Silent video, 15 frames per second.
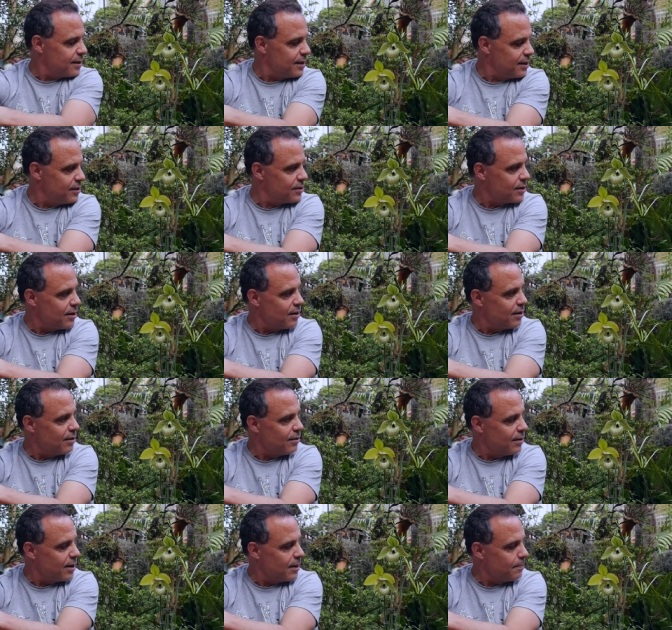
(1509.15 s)
These
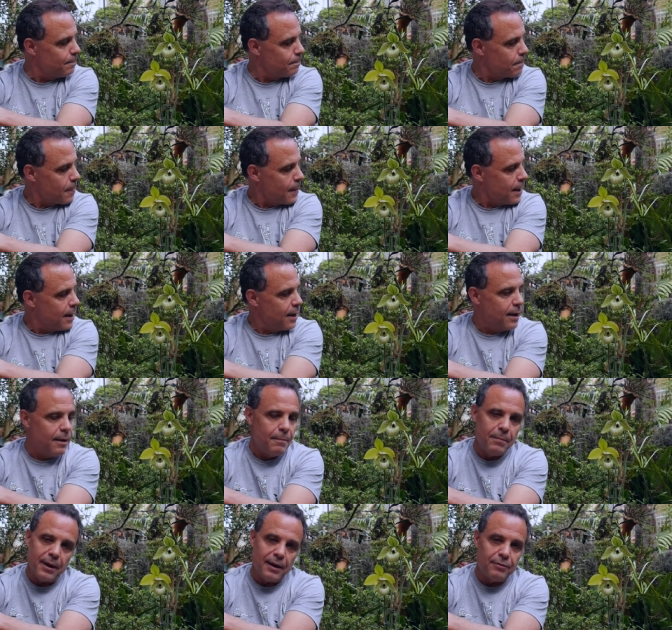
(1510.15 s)
are
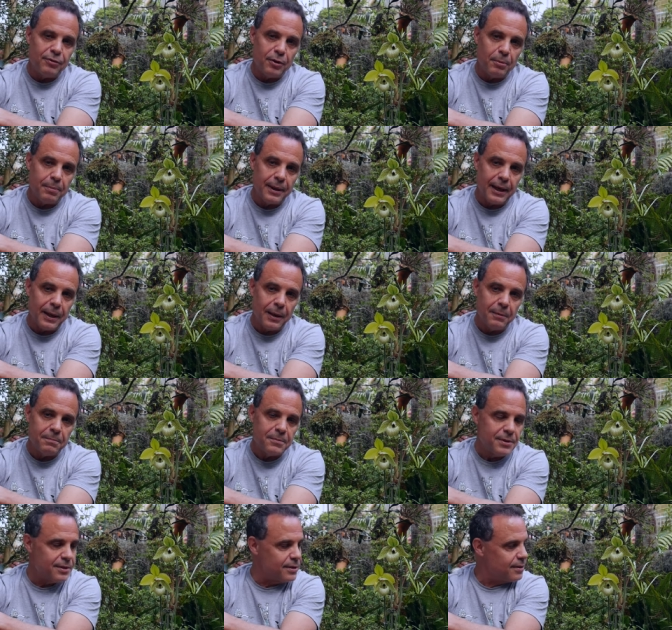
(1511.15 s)

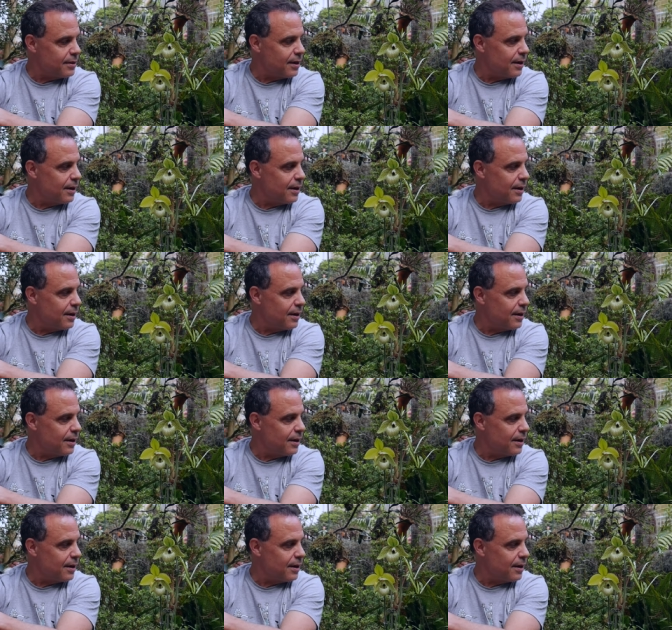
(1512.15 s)
Paphiopedilums